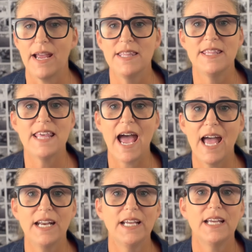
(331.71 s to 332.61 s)
and
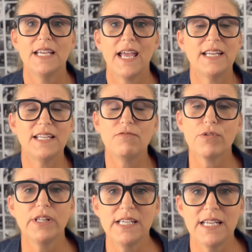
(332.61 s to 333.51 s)
that it
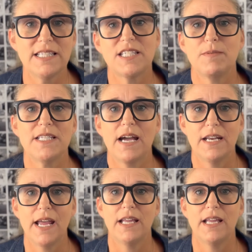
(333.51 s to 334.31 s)
really needs to be done.